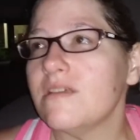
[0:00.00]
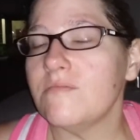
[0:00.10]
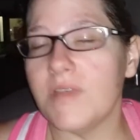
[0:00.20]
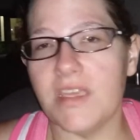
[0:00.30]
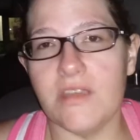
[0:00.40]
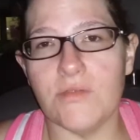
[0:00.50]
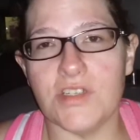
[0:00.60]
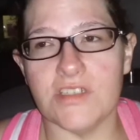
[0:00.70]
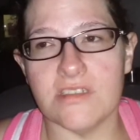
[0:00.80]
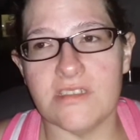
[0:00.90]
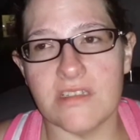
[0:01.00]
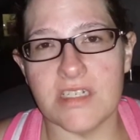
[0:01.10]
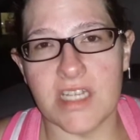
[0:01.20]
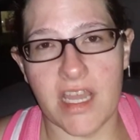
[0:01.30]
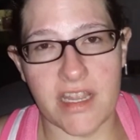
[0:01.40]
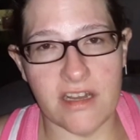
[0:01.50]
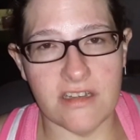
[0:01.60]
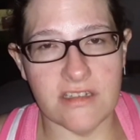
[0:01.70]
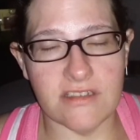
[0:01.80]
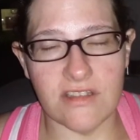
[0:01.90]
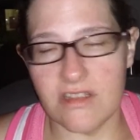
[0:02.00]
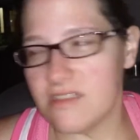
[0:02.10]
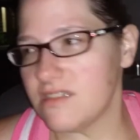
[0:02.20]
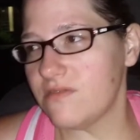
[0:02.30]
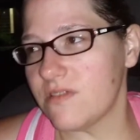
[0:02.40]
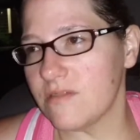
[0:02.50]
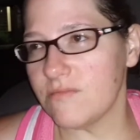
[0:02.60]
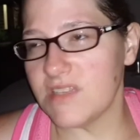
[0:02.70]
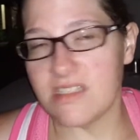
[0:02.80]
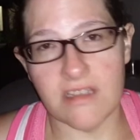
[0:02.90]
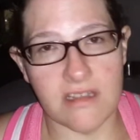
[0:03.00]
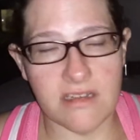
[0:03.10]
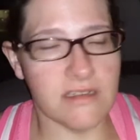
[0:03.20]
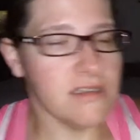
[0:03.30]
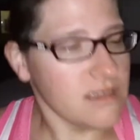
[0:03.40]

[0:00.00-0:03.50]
but he was just tired and exhausted from the sun,